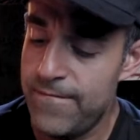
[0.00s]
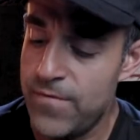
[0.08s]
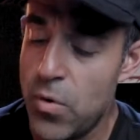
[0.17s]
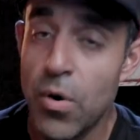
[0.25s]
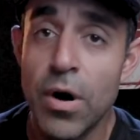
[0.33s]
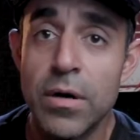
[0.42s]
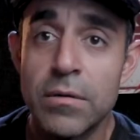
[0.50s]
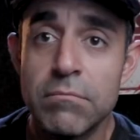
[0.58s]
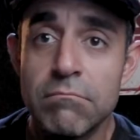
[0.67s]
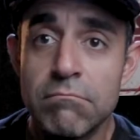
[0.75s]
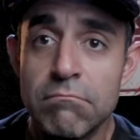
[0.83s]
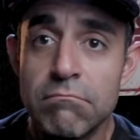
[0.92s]
4,
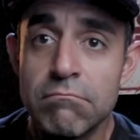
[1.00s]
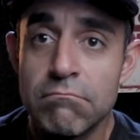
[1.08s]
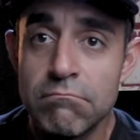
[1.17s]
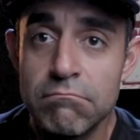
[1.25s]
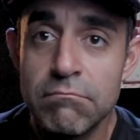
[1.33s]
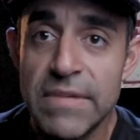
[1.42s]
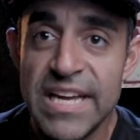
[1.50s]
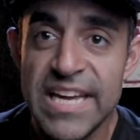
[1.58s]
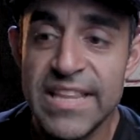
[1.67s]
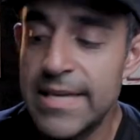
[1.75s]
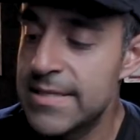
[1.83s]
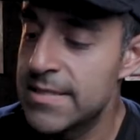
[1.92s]

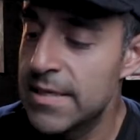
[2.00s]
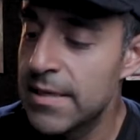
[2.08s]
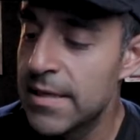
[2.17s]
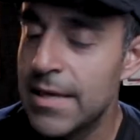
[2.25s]
and that's it.